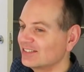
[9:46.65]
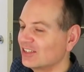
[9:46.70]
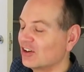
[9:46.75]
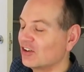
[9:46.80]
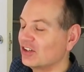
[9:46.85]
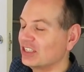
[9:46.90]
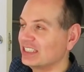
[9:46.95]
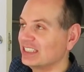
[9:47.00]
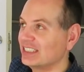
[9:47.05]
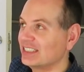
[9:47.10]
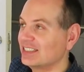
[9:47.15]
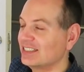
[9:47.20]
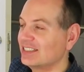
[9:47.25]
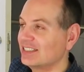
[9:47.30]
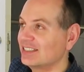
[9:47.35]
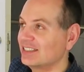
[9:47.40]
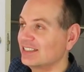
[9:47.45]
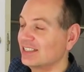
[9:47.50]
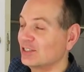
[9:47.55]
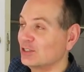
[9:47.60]
Or is
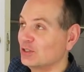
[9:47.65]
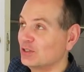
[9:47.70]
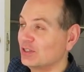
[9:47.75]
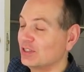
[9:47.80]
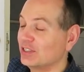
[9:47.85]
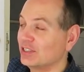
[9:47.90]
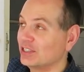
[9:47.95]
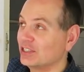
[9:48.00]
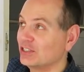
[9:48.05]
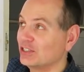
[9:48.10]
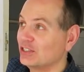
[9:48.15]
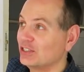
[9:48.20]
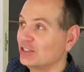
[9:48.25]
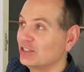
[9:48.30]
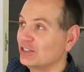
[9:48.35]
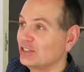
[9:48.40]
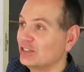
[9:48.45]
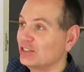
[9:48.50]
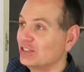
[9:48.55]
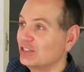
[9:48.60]
it... A, yeah,
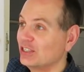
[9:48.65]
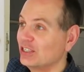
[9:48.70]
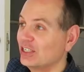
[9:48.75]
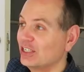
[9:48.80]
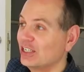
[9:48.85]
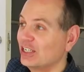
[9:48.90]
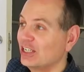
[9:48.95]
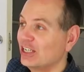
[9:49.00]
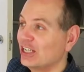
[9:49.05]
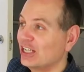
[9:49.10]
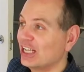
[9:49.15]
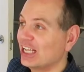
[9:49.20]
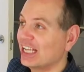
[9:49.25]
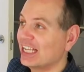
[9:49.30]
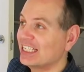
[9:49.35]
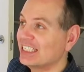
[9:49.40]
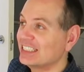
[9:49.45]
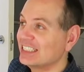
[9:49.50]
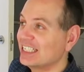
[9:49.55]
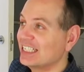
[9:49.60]
Lady Edgar's getting a suntan
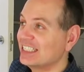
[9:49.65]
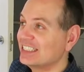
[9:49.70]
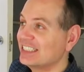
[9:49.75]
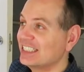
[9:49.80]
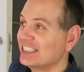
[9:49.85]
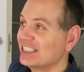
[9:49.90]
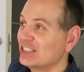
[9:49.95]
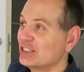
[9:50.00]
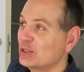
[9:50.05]
from is, Spotlight.